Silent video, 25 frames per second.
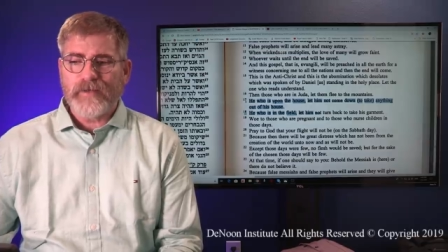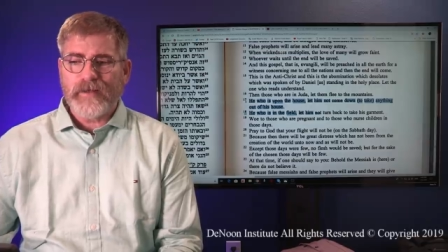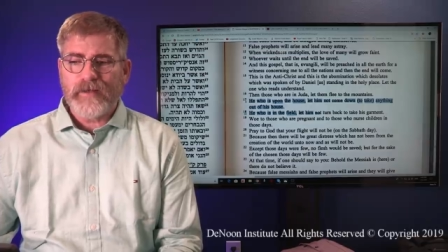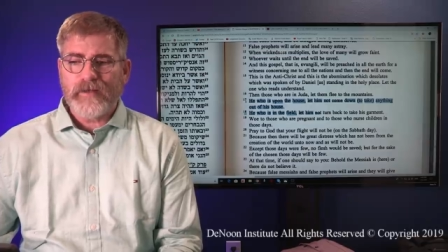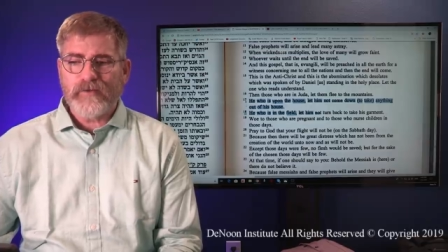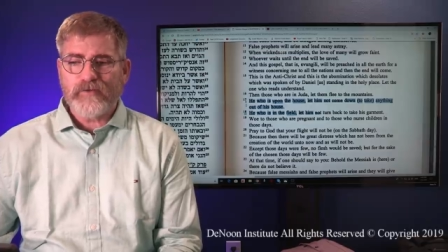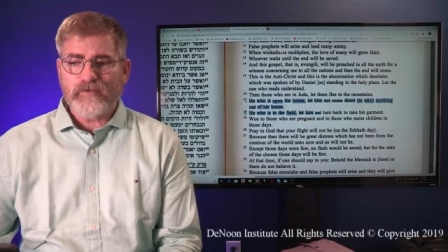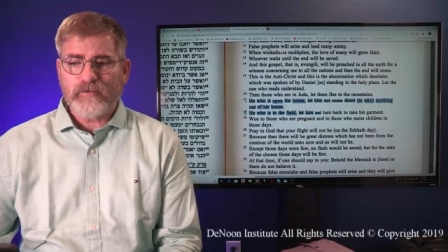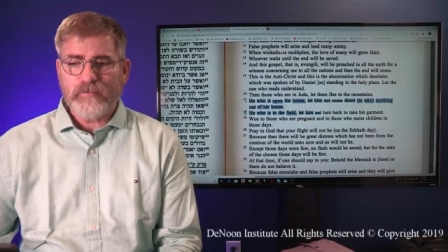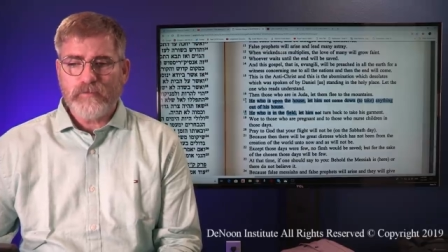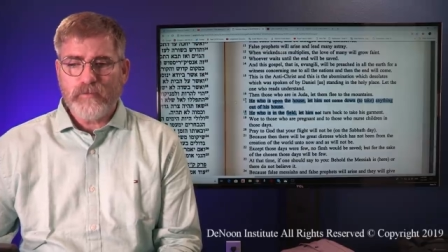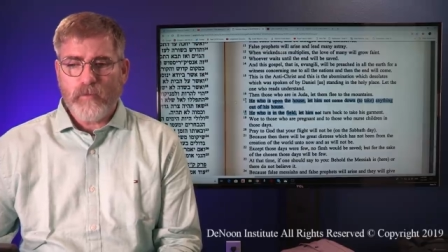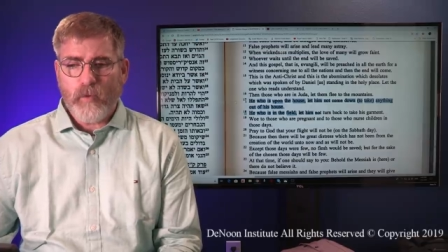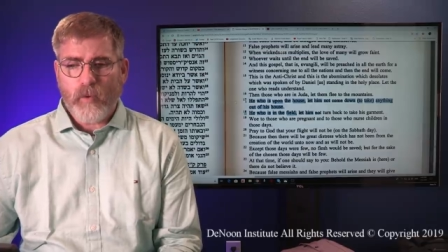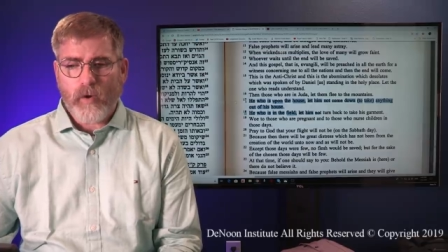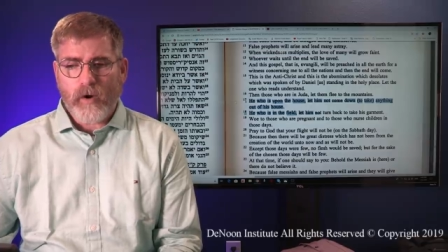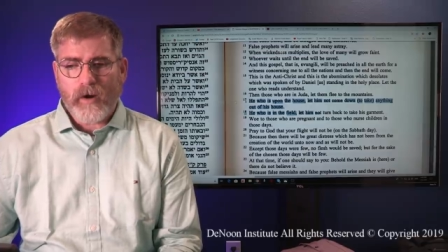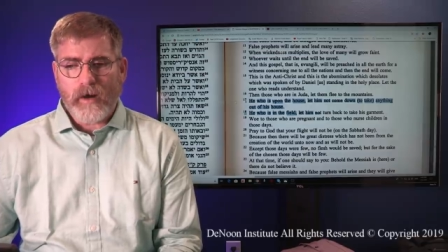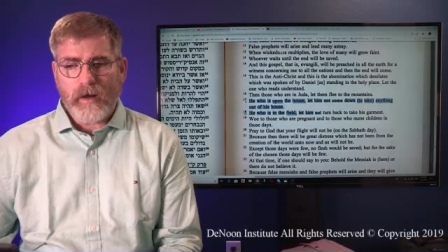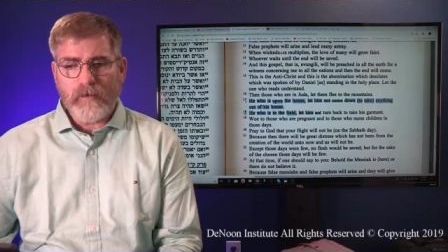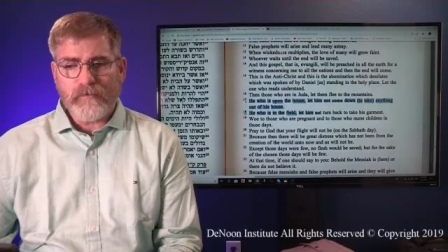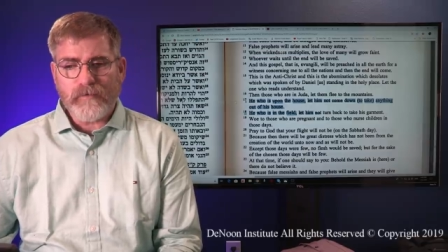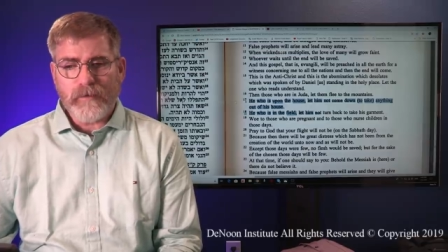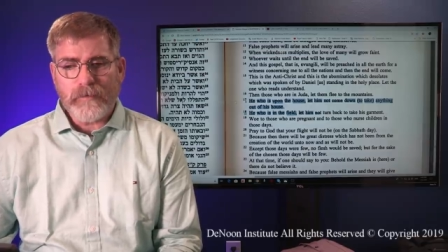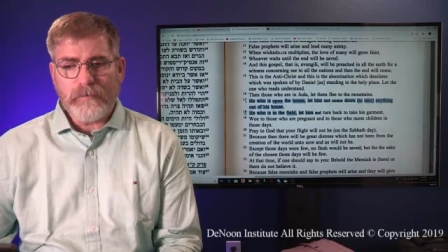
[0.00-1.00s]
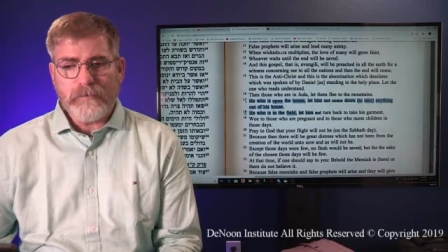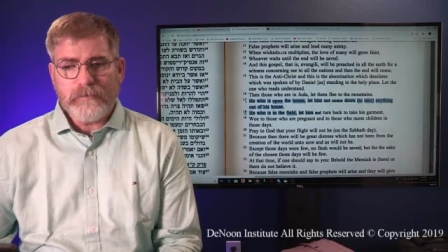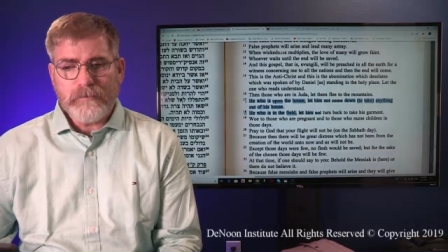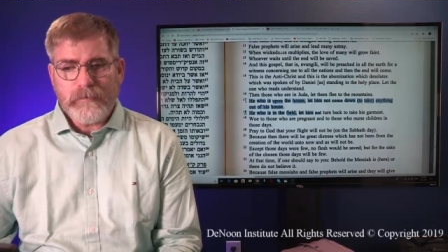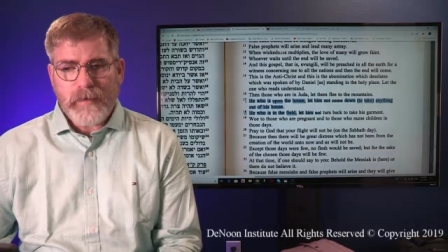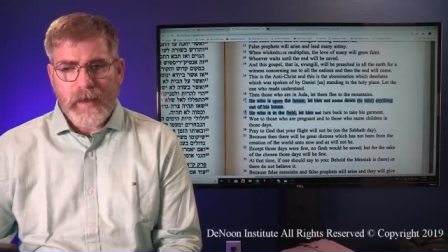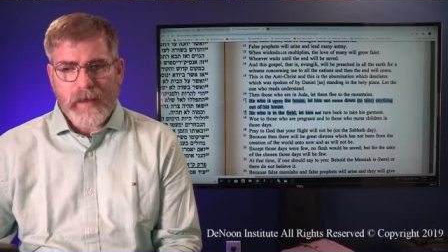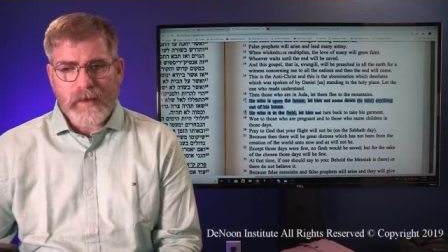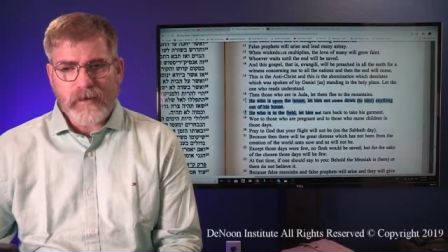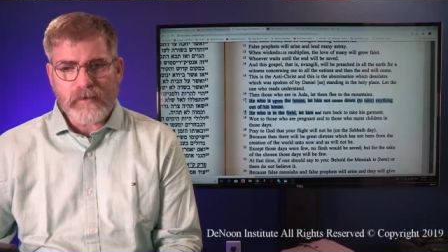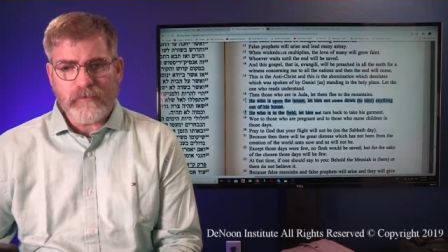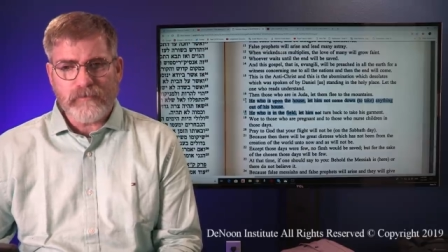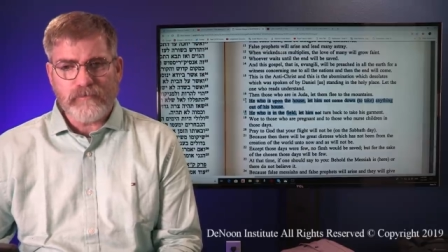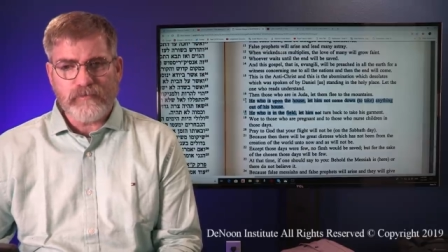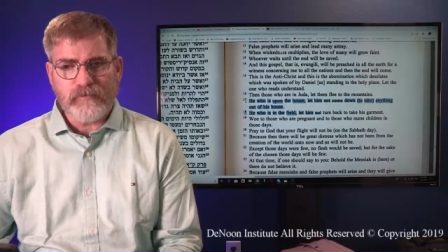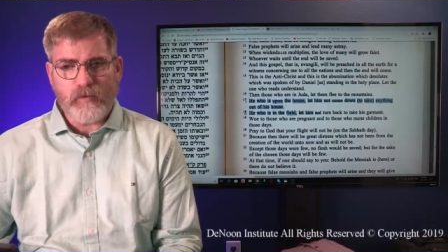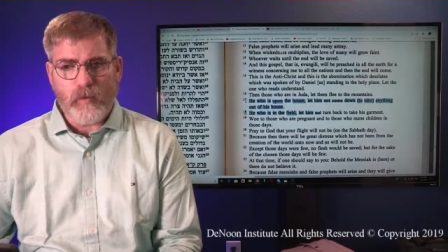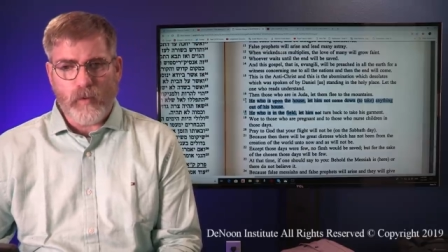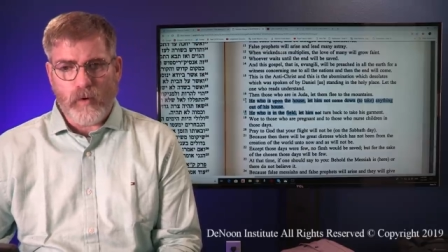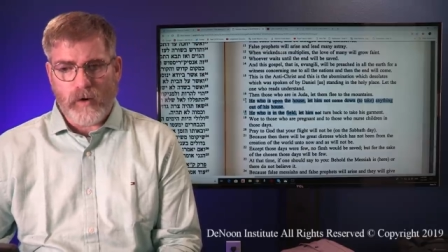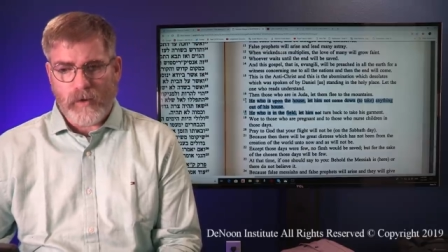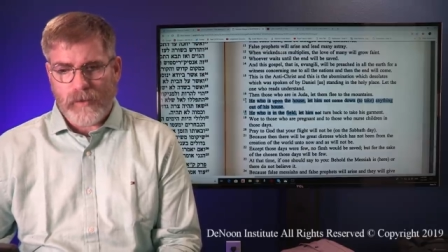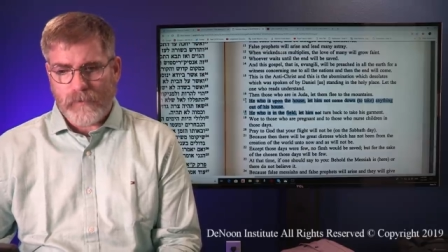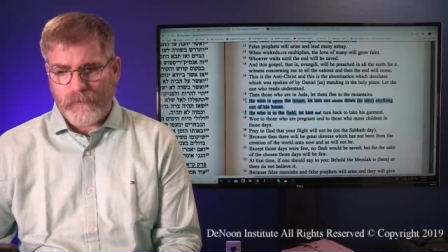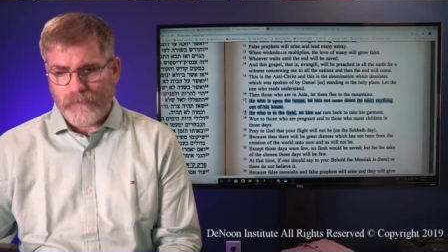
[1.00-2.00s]
it's more of a
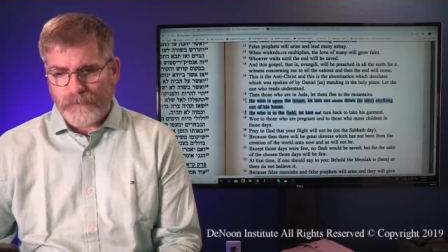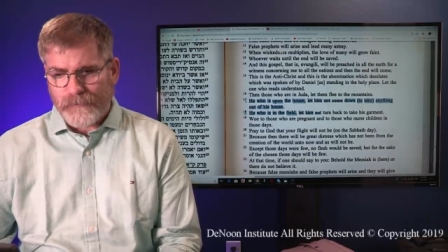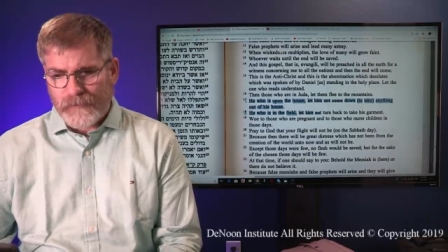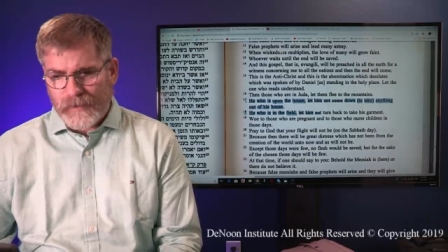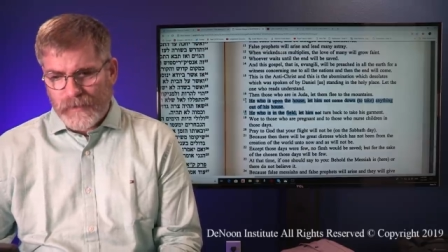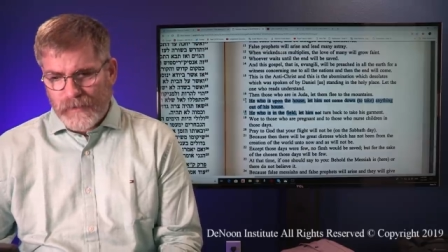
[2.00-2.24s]
metaphor.